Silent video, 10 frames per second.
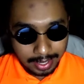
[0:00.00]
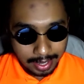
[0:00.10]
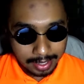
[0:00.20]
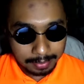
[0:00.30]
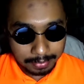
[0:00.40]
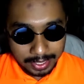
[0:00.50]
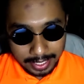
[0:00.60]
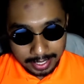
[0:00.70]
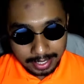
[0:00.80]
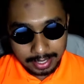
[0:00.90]
and
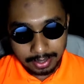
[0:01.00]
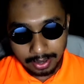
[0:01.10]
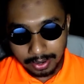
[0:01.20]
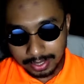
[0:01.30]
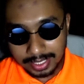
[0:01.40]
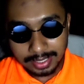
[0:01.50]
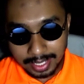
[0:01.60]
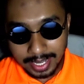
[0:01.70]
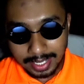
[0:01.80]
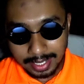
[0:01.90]
pretty on this
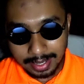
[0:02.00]
day.